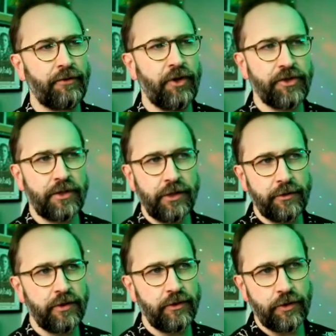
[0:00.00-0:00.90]
not to glue
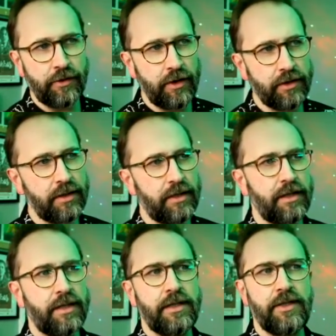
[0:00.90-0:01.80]
the door on,
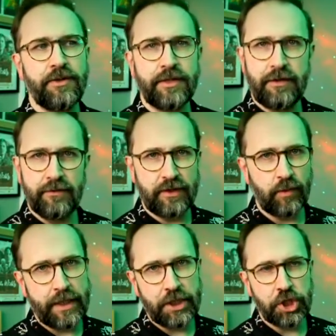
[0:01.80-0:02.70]
not to cover the
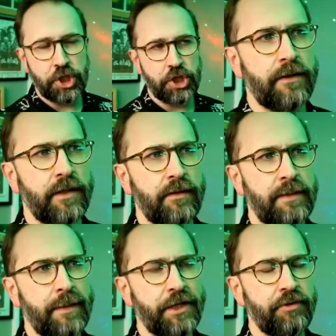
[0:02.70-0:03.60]
switch. So these
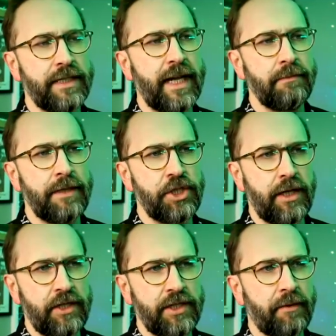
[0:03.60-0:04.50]
batteries can be
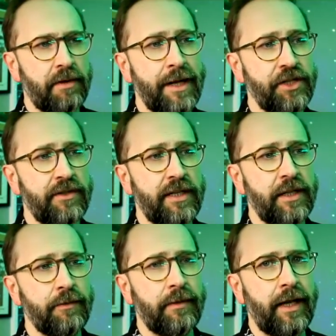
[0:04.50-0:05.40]
changed. I would imagine they
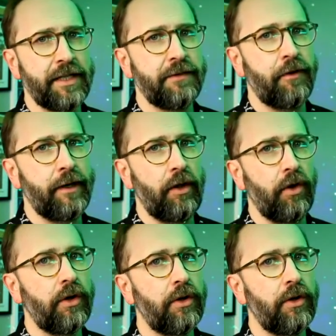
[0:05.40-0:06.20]
don't last very long.